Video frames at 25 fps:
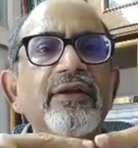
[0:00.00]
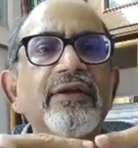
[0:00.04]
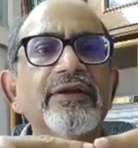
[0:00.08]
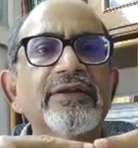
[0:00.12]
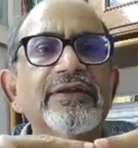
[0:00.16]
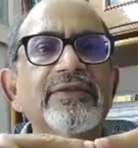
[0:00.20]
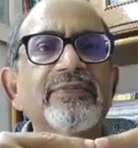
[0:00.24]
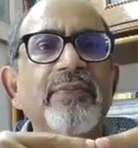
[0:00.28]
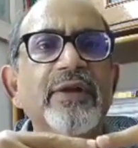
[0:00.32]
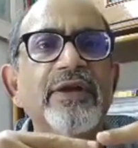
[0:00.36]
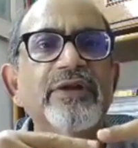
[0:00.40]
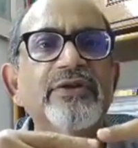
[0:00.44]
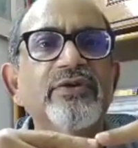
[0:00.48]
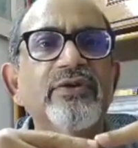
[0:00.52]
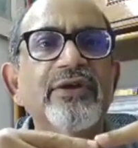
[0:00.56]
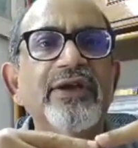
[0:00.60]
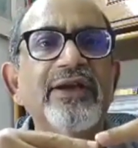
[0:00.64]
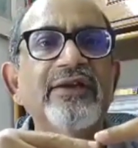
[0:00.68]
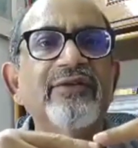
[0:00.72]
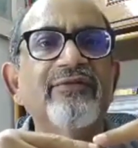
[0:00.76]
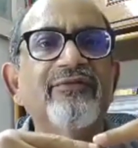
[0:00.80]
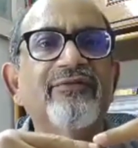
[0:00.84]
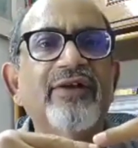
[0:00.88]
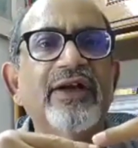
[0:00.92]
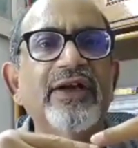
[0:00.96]

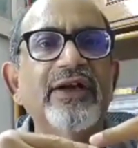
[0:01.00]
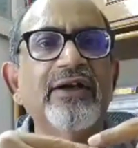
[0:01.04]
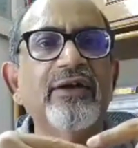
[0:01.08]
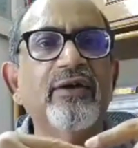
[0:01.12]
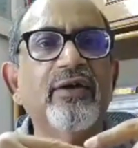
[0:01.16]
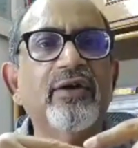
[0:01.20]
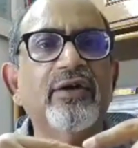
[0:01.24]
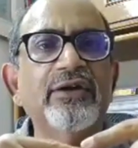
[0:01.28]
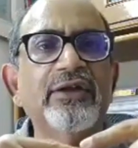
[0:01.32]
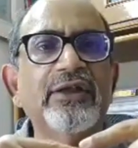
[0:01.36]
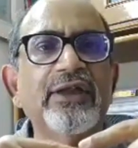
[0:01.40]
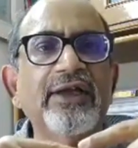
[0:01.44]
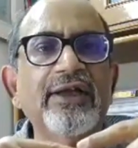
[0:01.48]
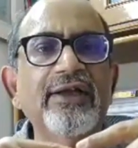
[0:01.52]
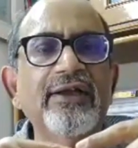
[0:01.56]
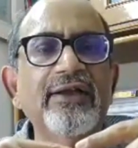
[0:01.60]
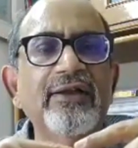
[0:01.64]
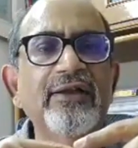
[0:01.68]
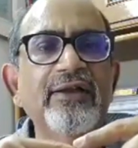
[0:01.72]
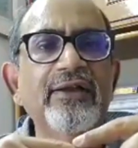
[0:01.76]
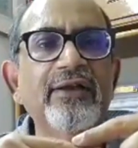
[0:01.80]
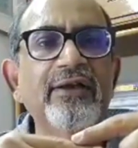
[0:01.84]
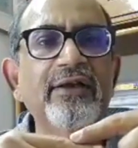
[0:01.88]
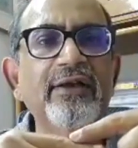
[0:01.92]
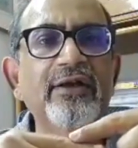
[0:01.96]
spatulate one on the
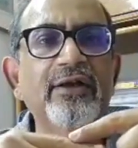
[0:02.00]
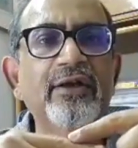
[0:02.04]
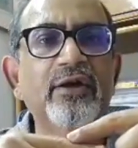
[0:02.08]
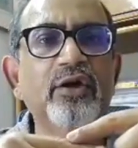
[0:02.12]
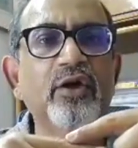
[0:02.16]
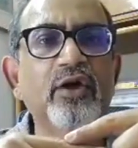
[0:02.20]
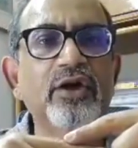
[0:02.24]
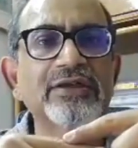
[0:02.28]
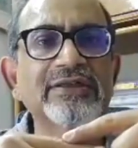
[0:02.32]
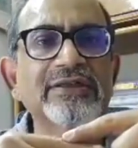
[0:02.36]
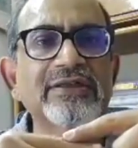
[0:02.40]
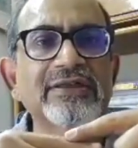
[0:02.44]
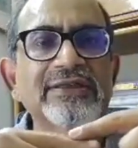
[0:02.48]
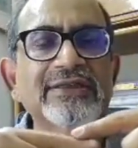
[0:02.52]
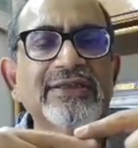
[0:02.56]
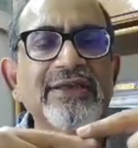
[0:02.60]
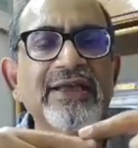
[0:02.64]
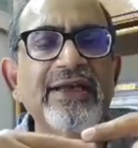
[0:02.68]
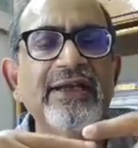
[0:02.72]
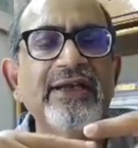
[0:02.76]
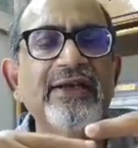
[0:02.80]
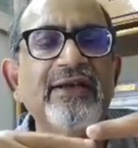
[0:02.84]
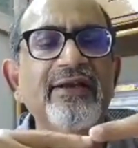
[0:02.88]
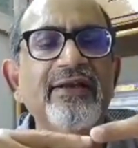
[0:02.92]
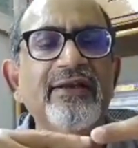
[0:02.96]
dorsal
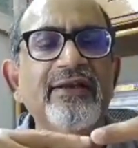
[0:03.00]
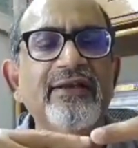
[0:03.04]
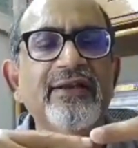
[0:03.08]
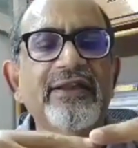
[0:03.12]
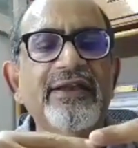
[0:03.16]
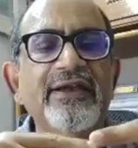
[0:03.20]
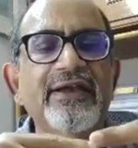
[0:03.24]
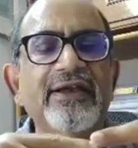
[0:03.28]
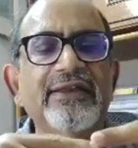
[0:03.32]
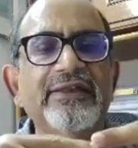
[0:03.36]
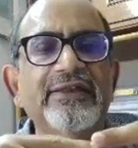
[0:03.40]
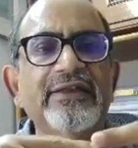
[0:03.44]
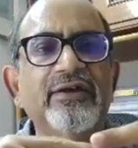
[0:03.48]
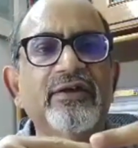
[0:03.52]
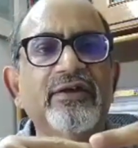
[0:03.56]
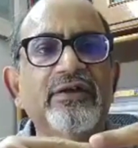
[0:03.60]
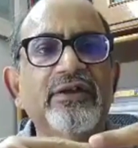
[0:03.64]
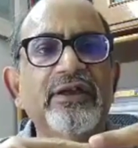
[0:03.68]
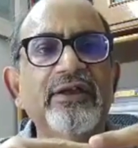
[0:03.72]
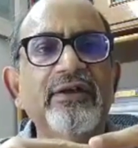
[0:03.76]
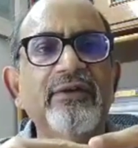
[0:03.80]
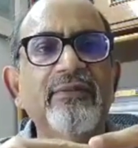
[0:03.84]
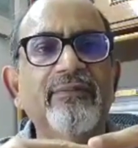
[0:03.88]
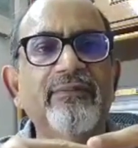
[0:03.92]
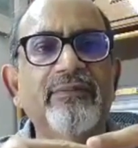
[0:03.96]
side, the other on
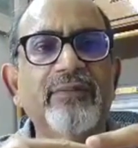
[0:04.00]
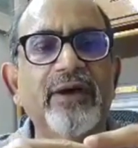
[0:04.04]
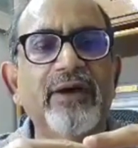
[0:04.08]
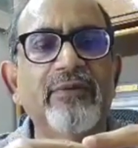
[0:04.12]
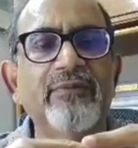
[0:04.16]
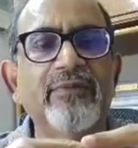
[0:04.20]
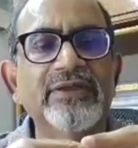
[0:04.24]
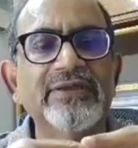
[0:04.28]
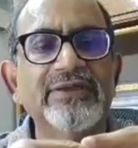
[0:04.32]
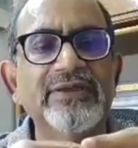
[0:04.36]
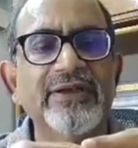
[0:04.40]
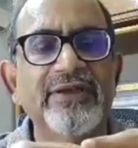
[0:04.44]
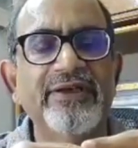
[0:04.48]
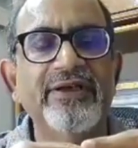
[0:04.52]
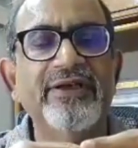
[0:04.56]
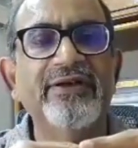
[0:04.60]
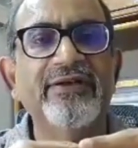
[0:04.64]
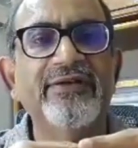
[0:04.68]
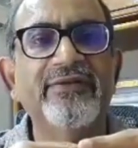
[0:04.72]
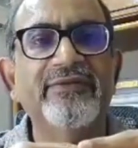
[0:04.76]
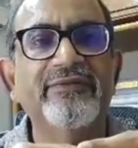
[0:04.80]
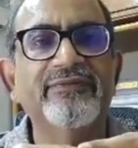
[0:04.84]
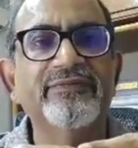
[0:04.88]
the palmar side.